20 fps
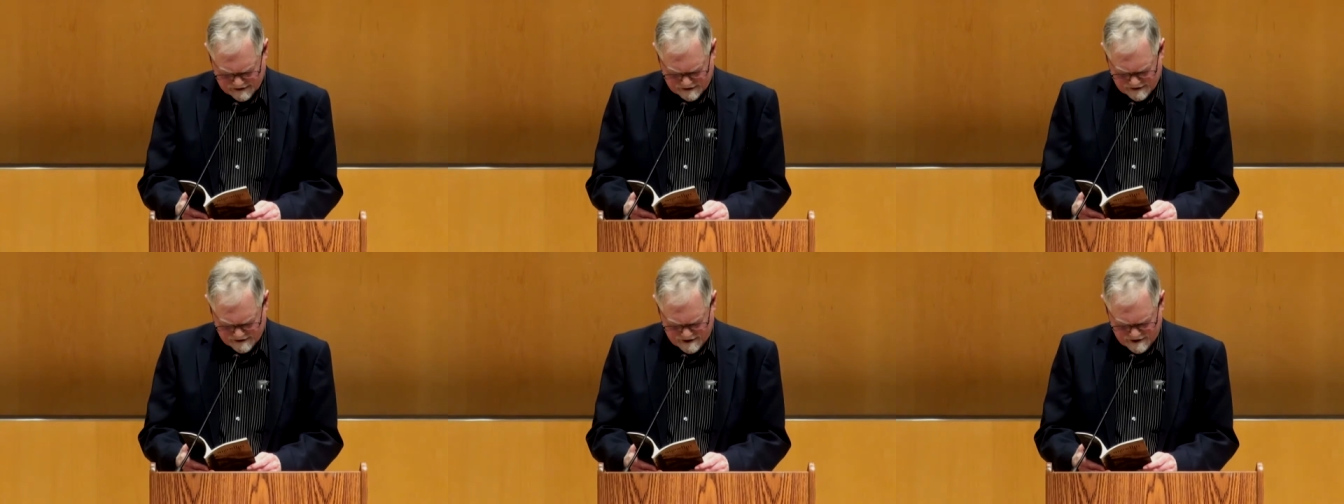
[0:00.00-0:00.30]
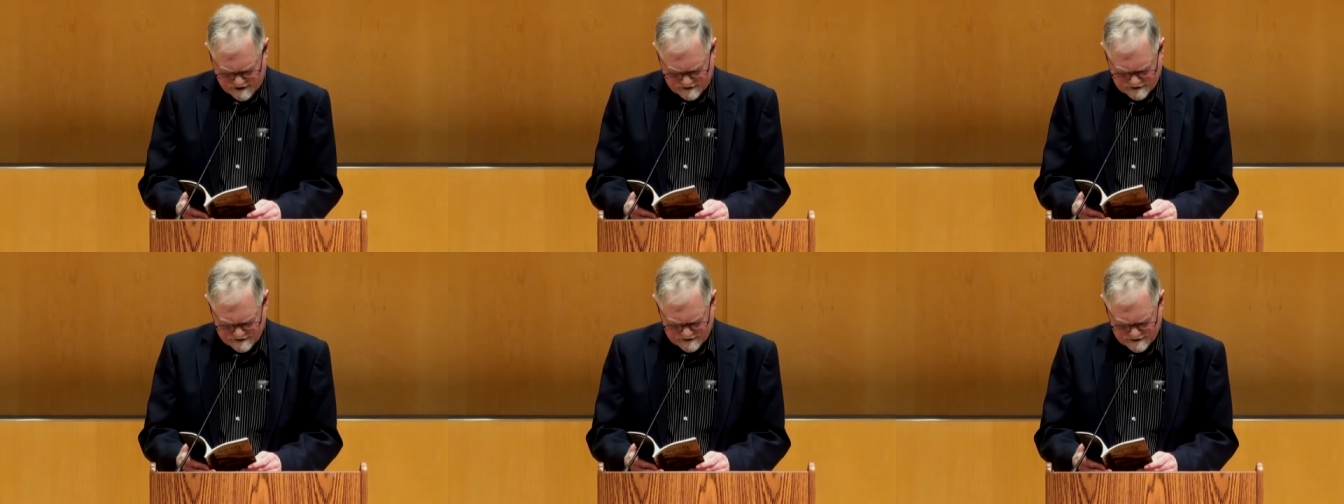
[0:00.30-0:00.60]

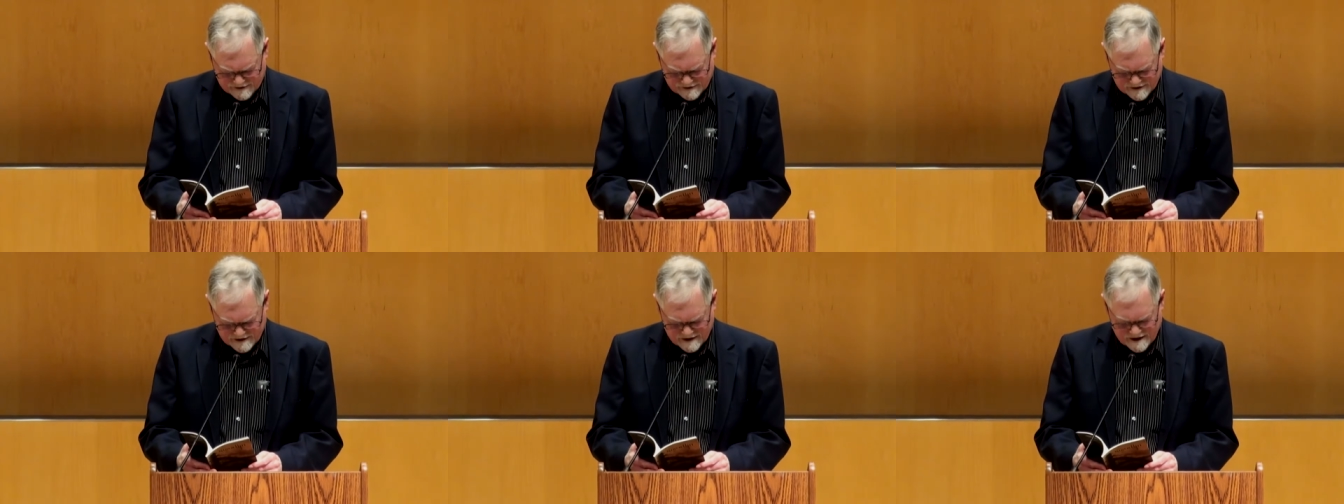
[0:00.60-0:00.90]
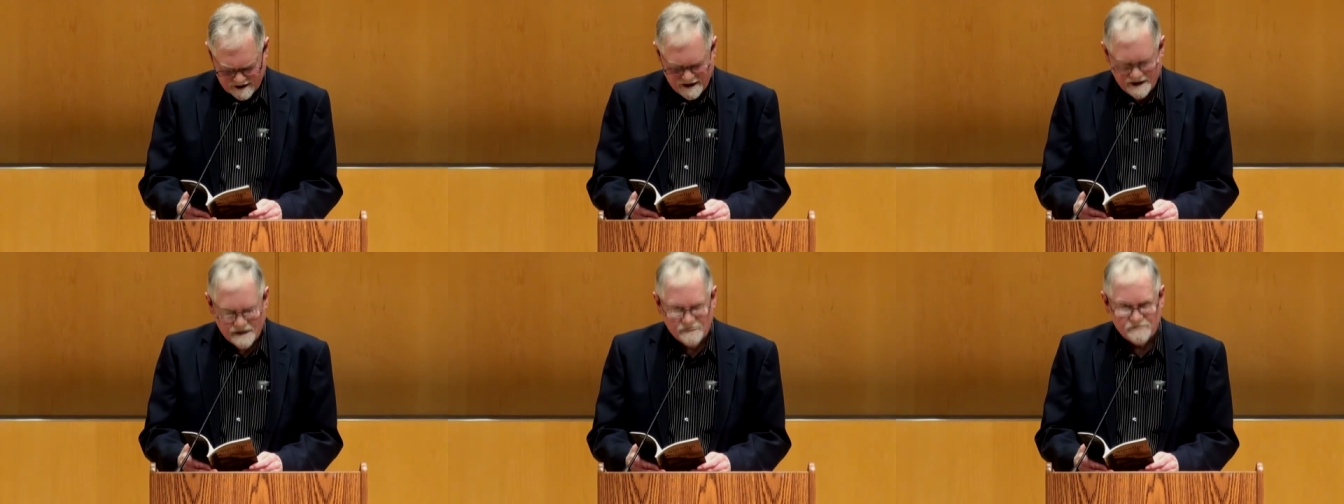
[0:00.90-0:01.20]
locked in a
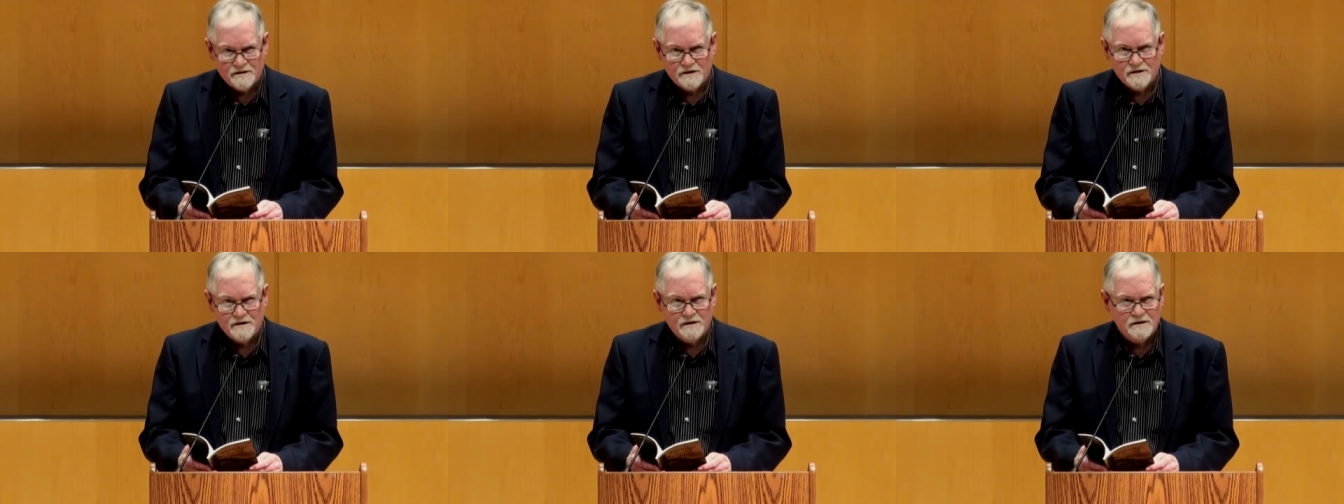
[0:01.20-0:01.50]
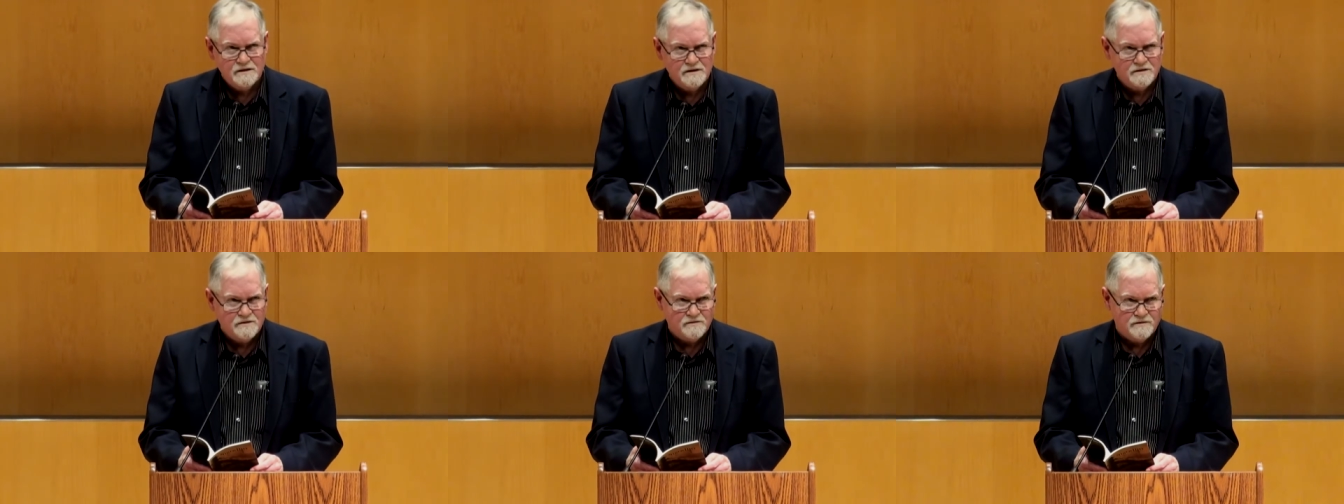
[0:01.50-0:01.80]
heavy
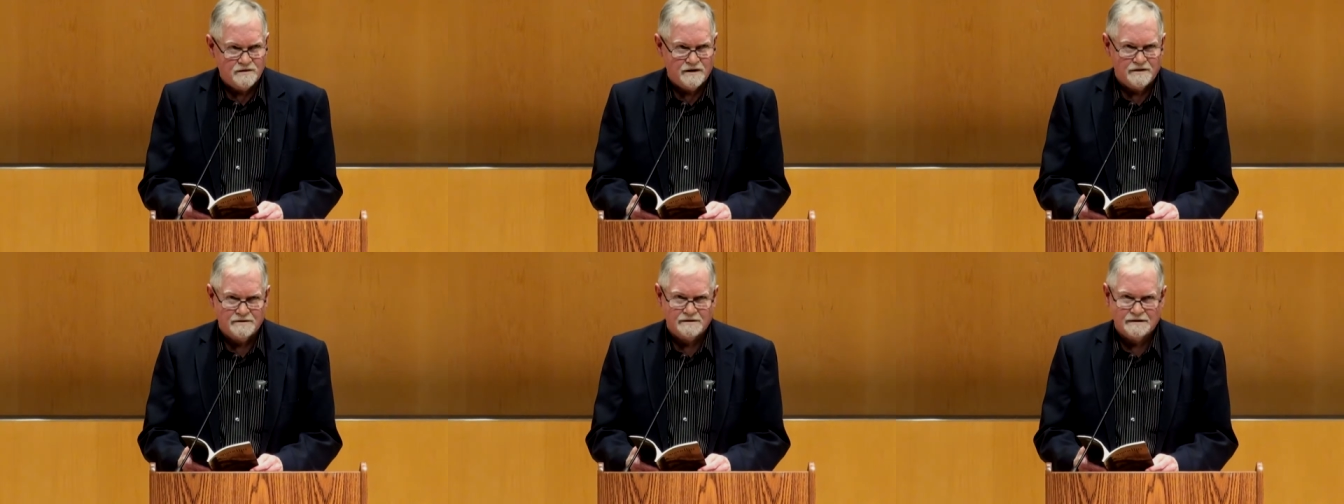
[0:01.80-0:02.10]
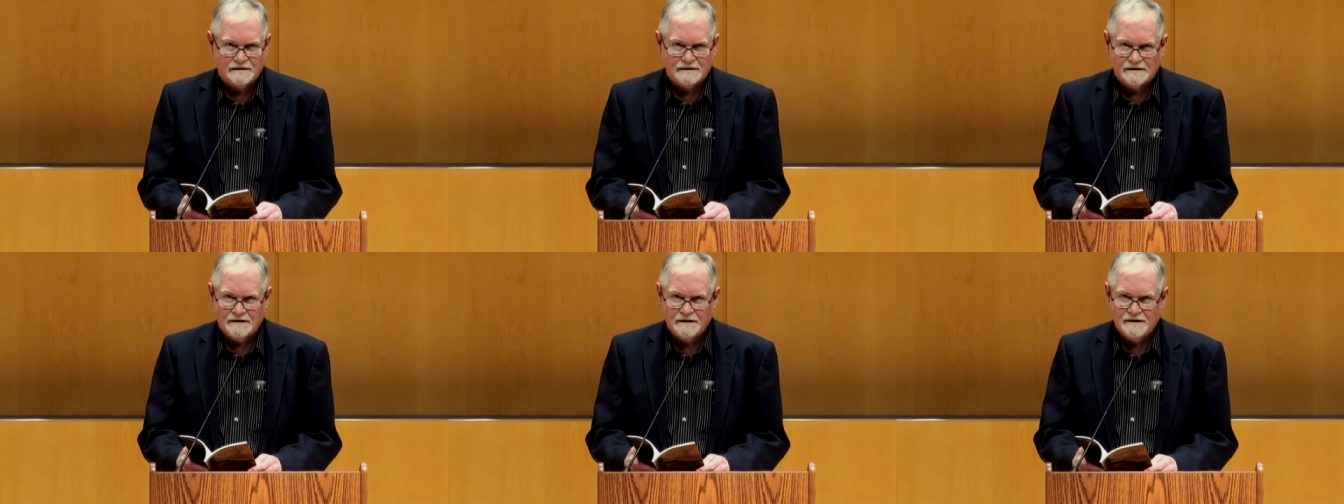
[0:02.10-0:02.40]

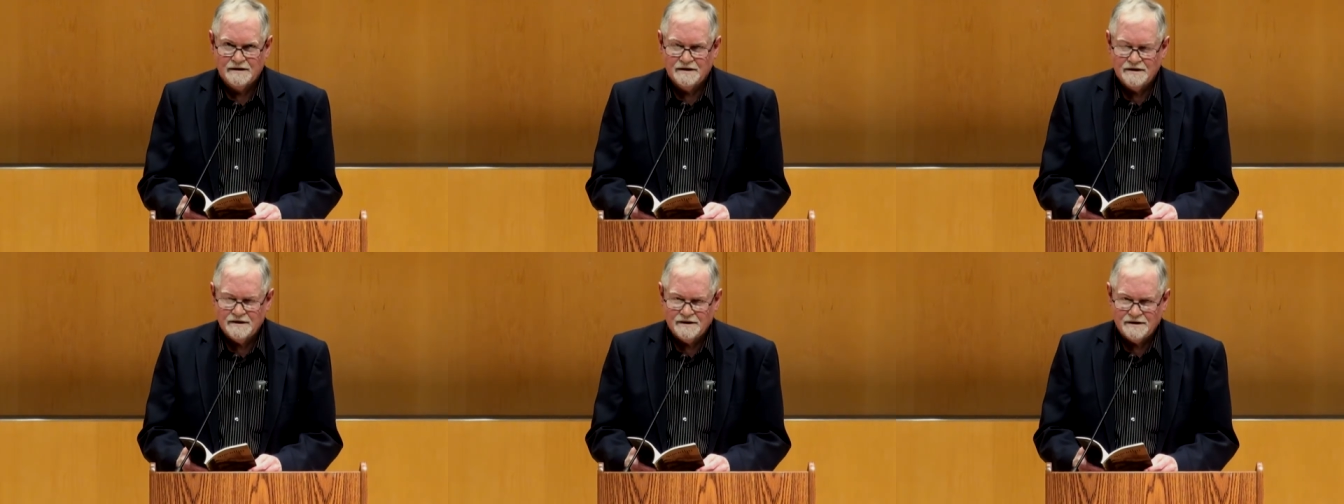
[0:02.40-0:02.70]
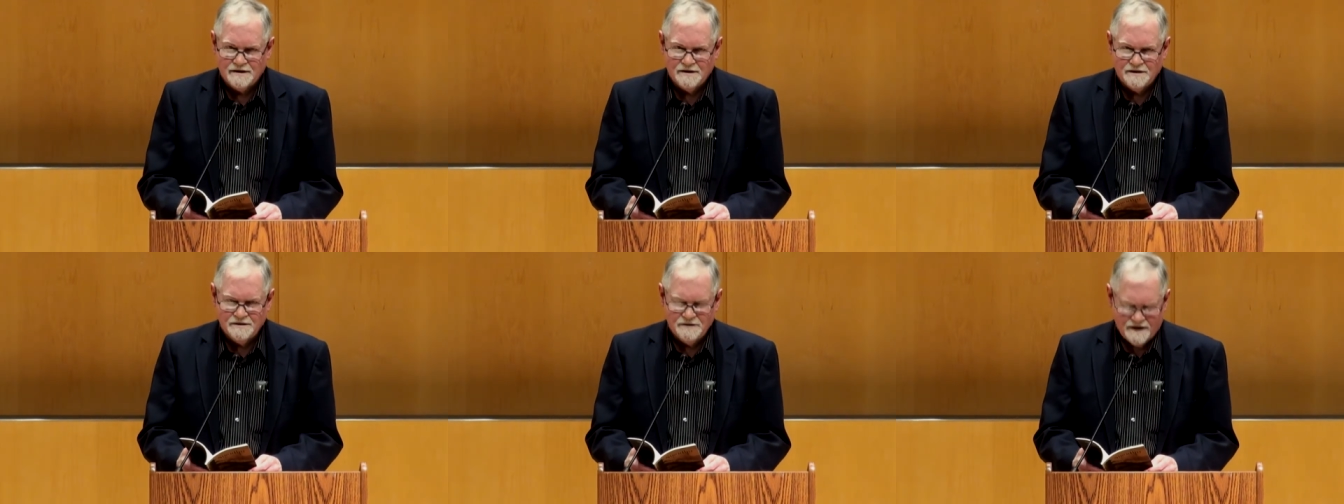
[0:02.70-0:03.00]
trunk
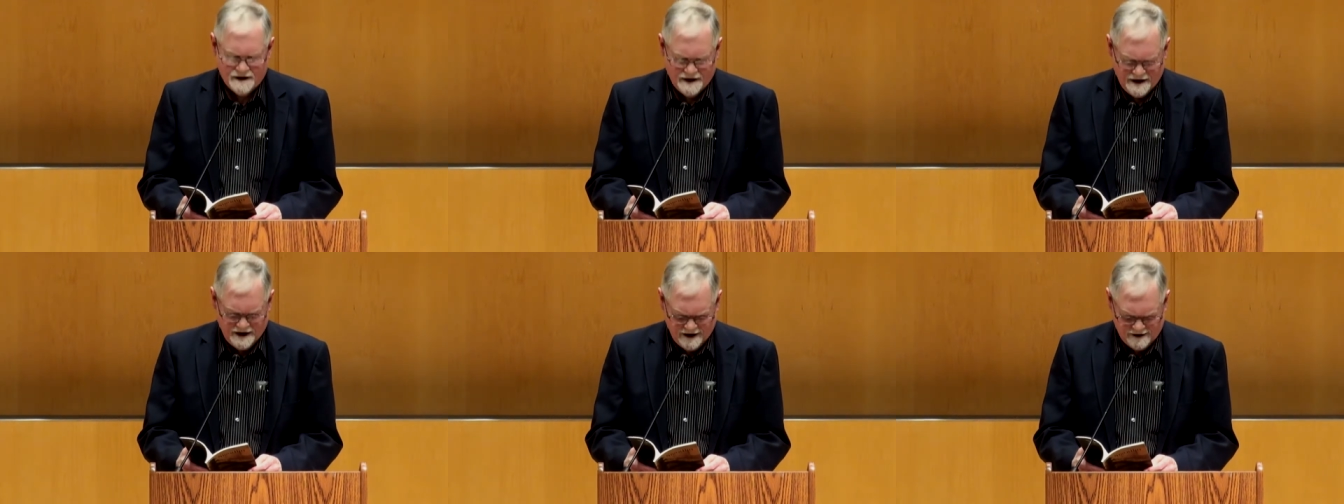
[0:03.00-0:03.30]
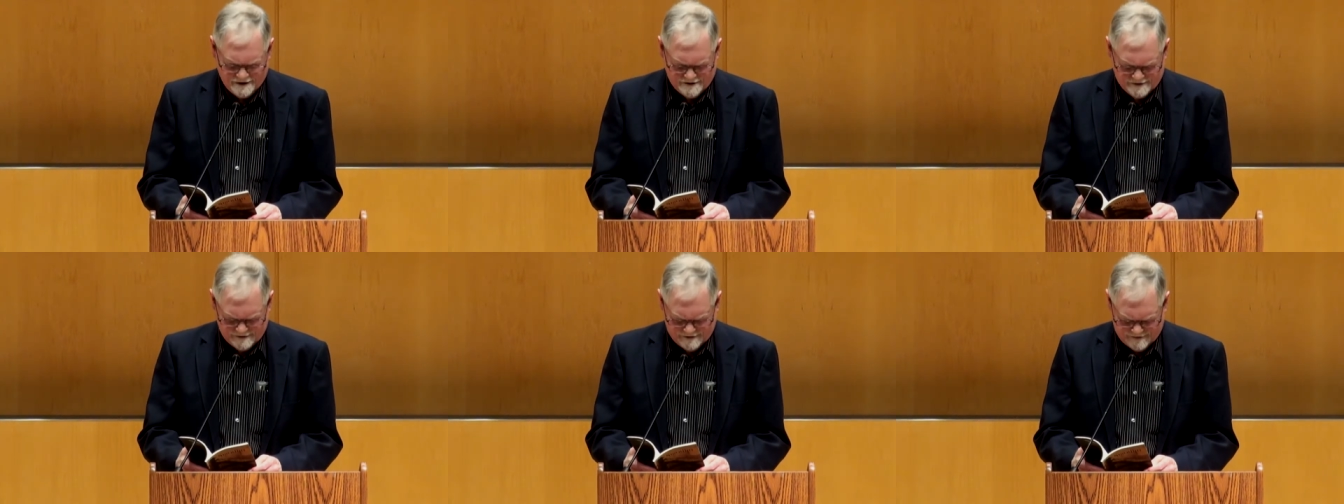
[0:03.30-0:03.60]
in the
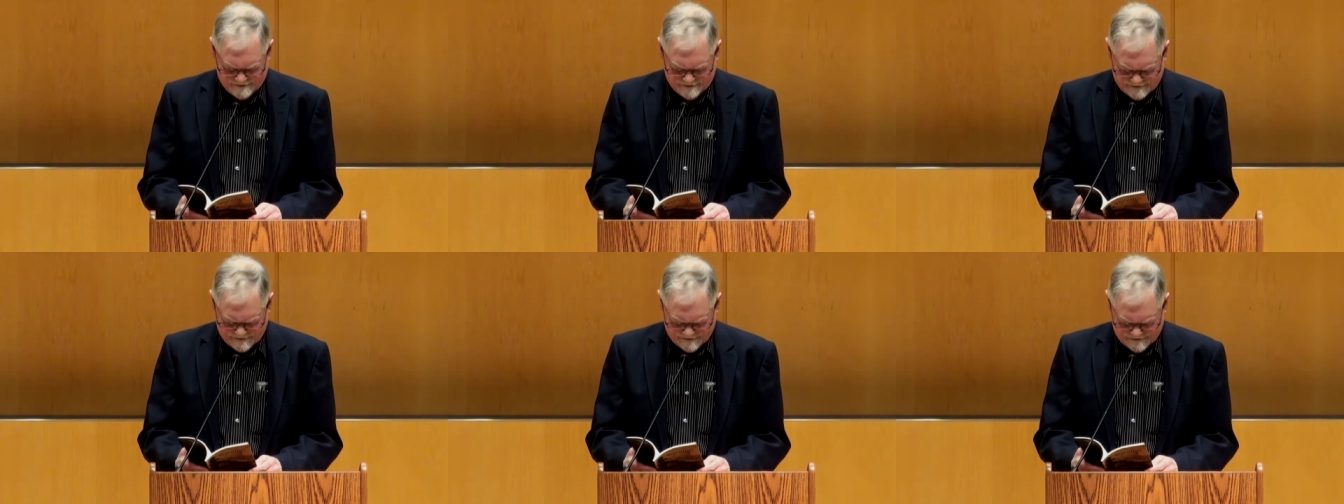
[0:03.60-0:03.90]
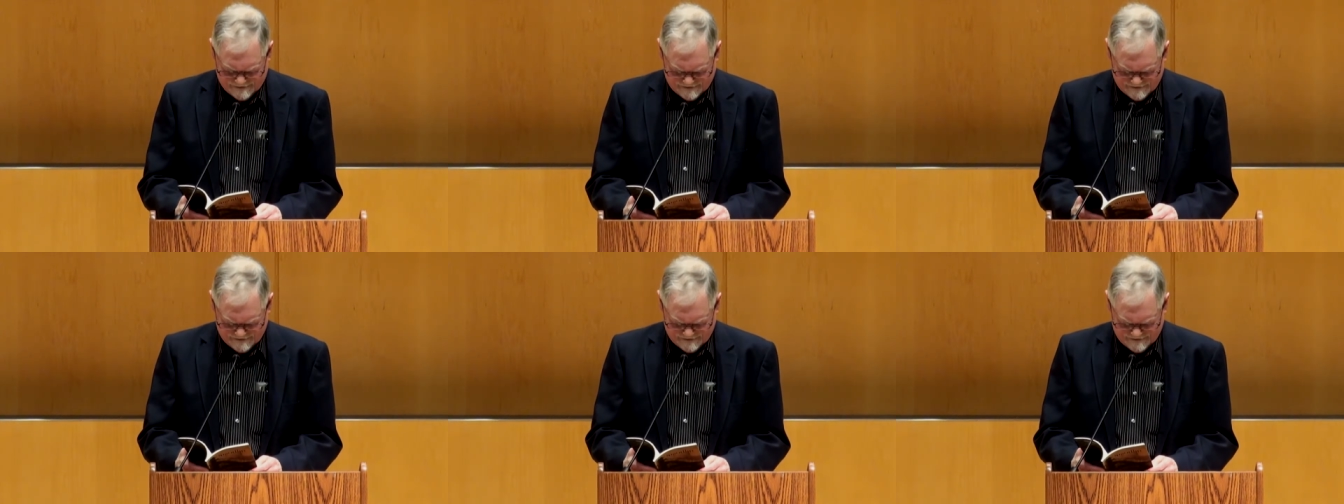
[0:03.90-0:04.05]
attic.